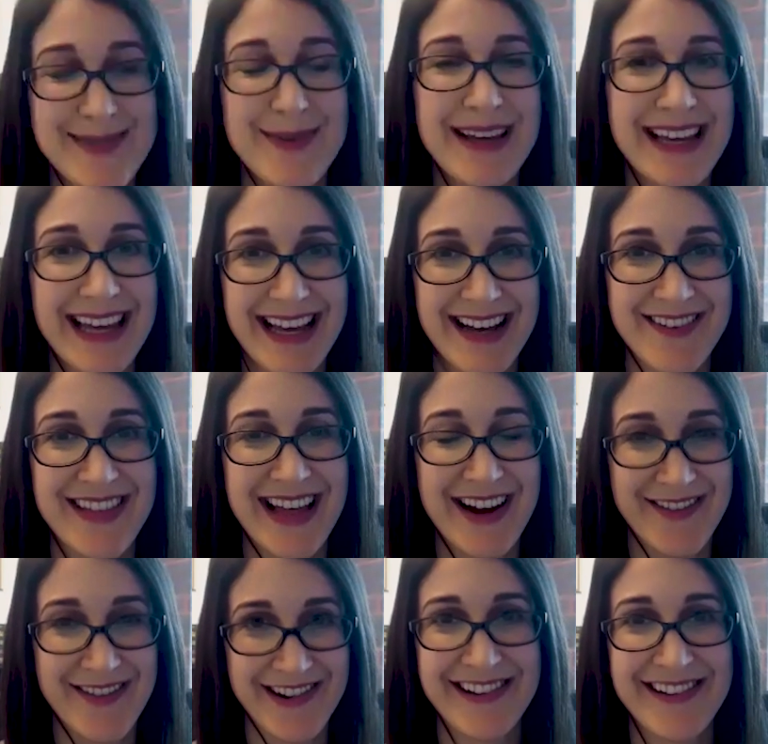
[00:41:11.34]
speaking of
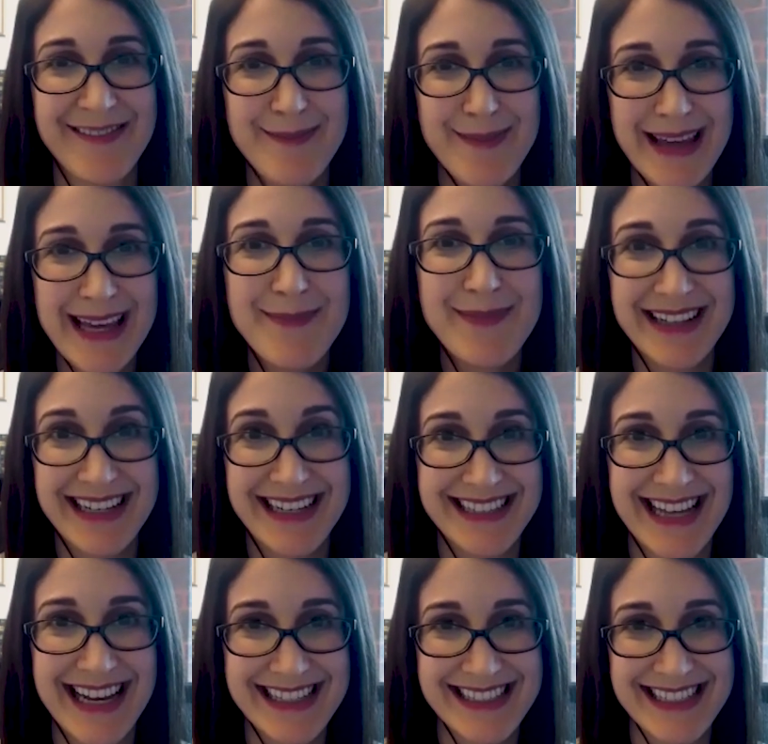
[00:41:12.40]
that role of people
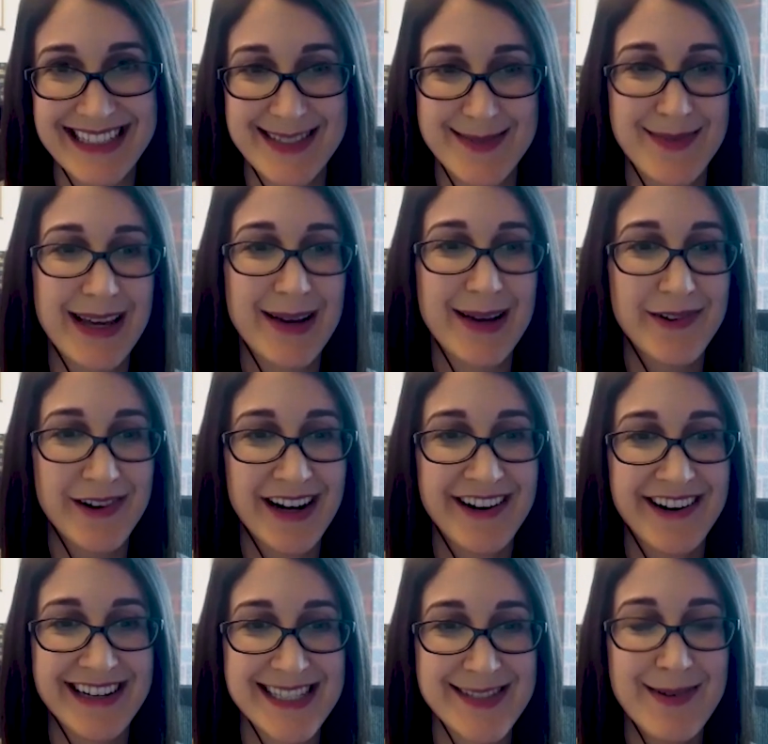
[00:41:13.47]
connecting to make
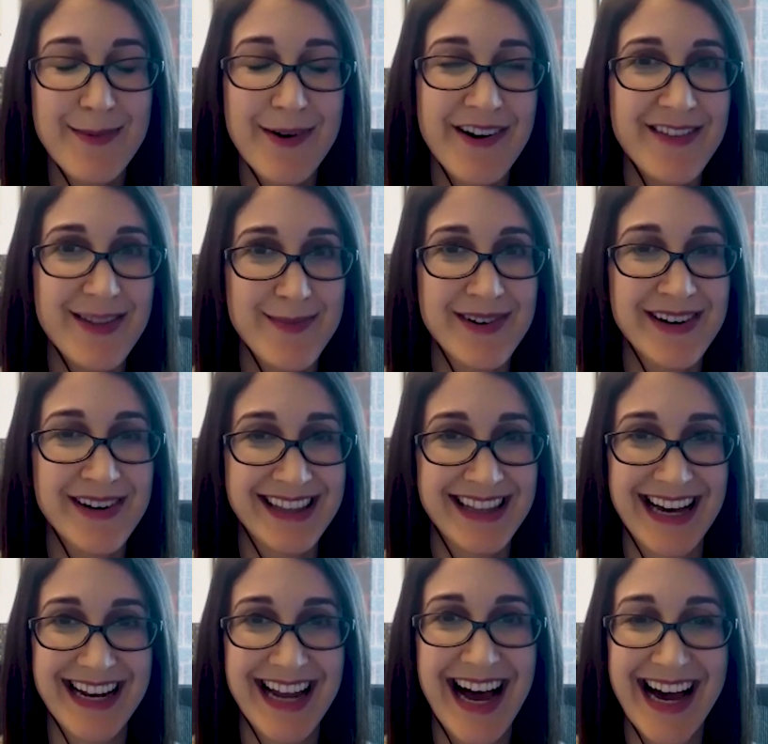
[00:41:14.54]
progress, one part of the book
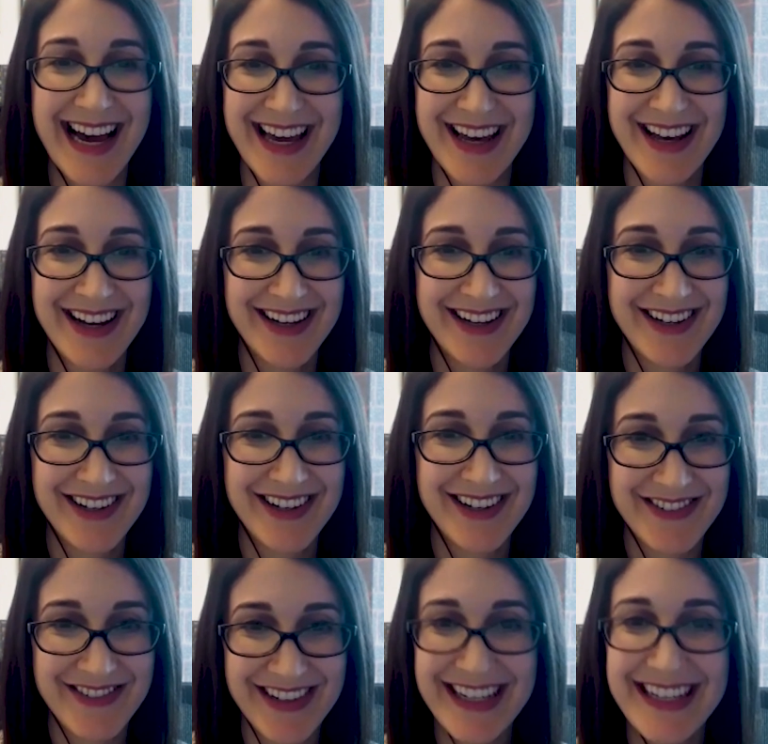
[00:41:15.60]
that I
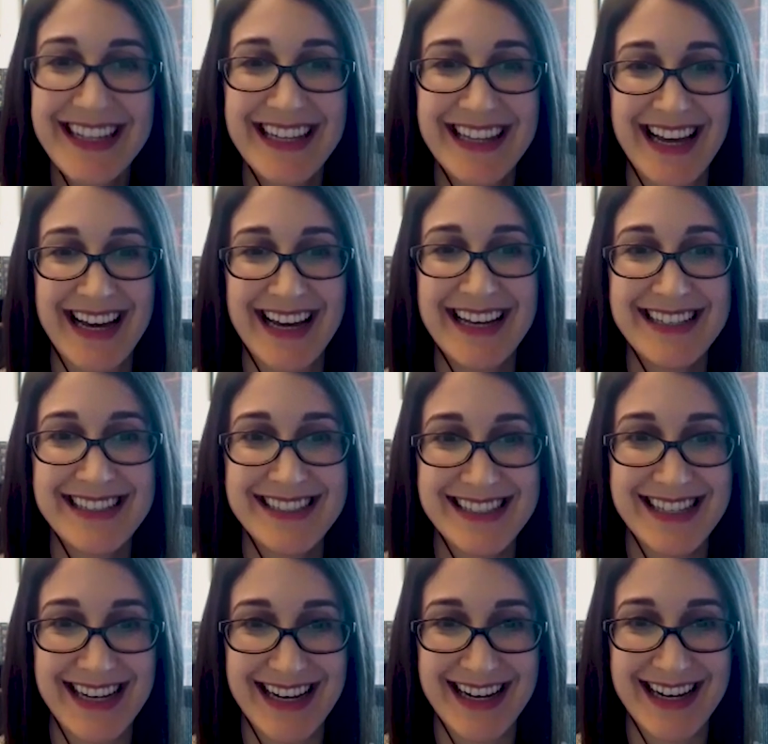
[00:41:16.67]
really liked
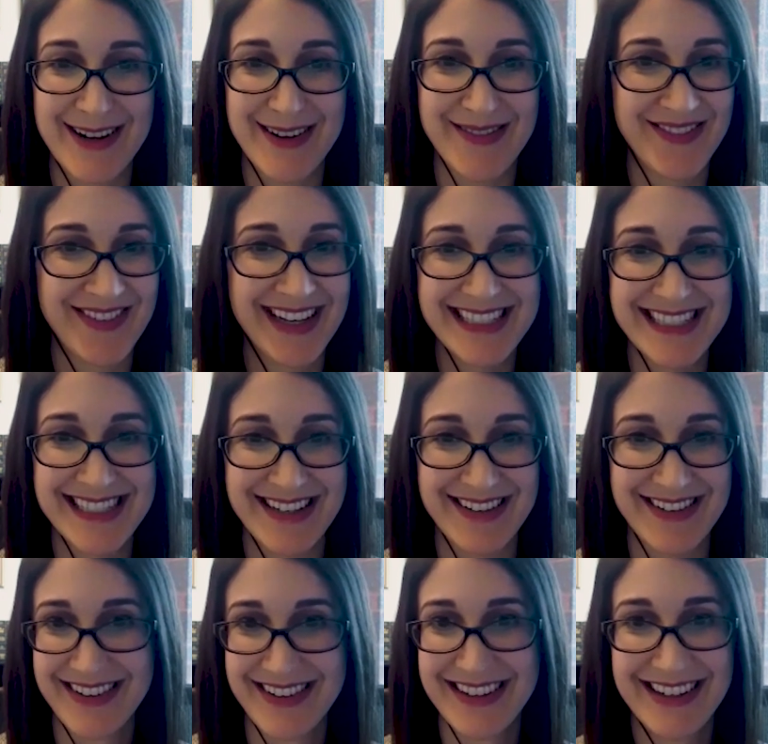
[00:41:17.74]
um, because
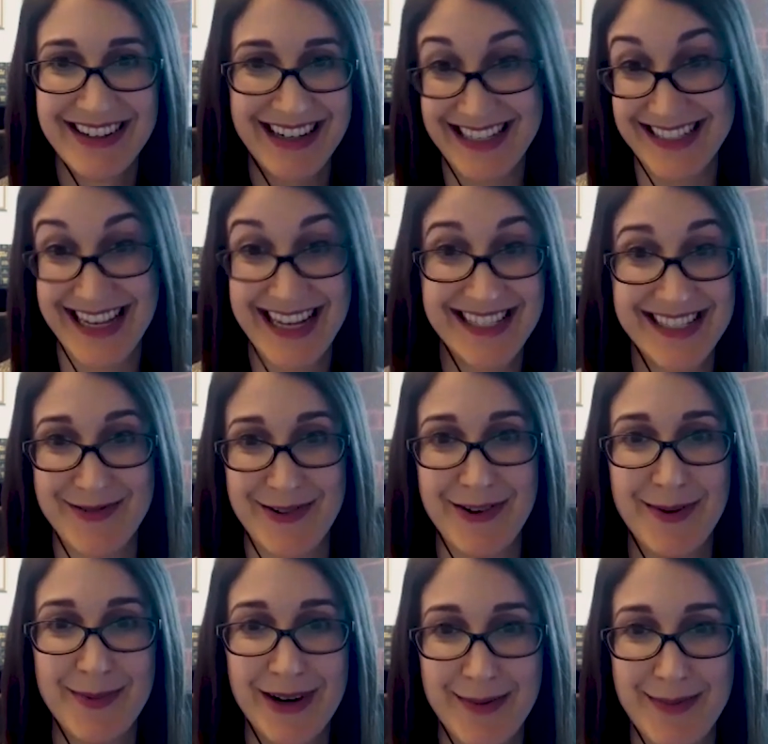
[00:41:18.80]
it because I just wrote
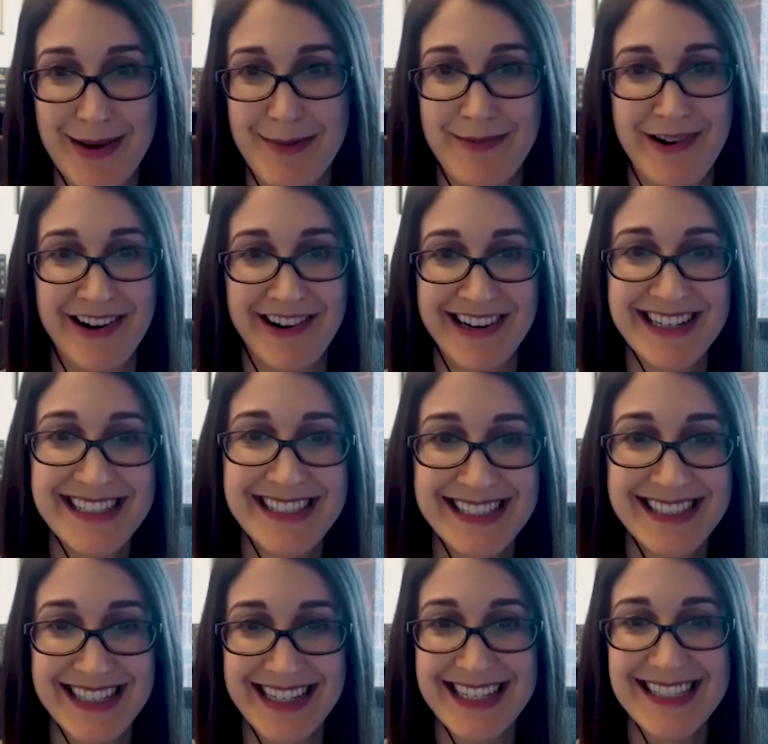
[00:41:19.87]
a book about progress in
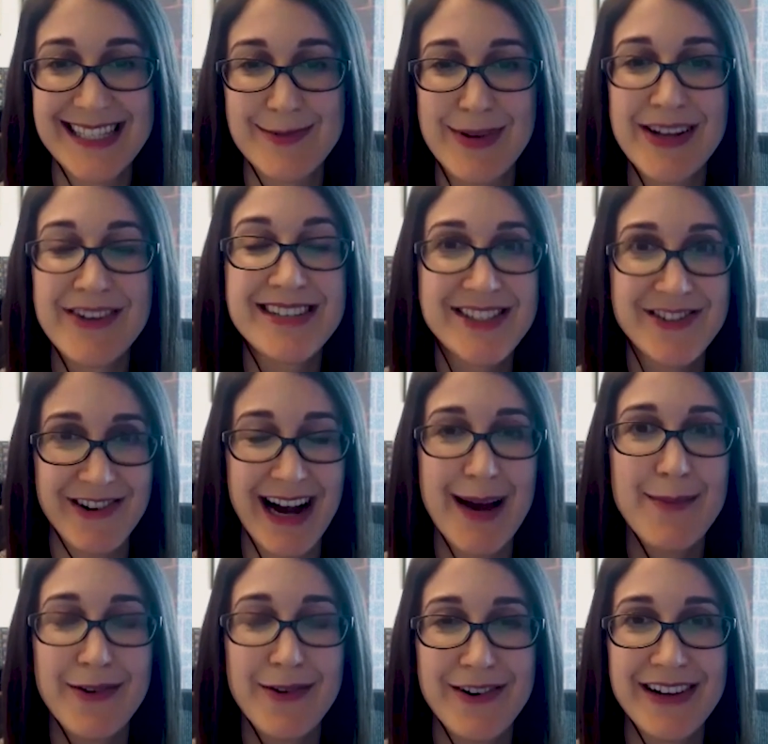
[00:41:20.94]
cities is when you
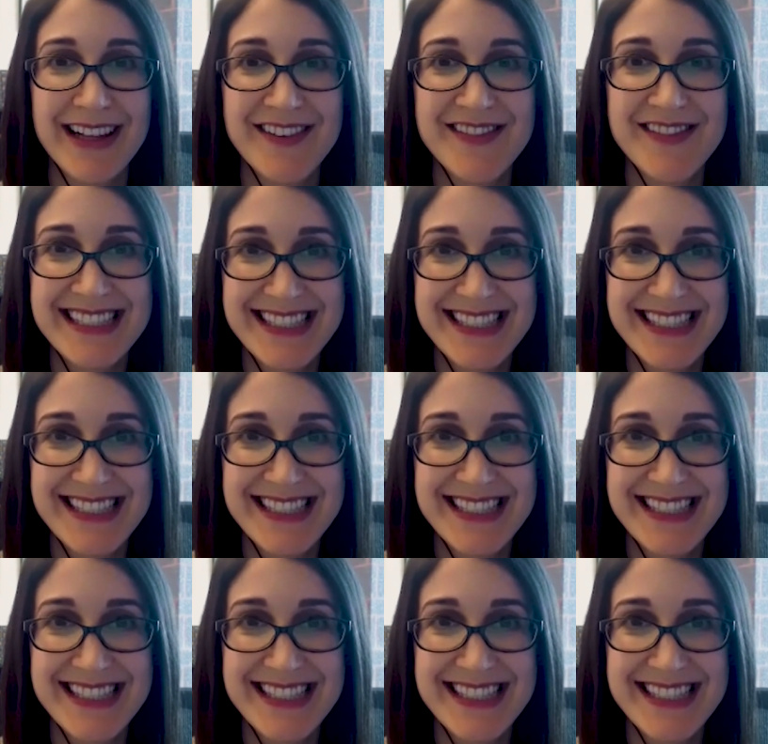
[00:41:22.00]
describe the role of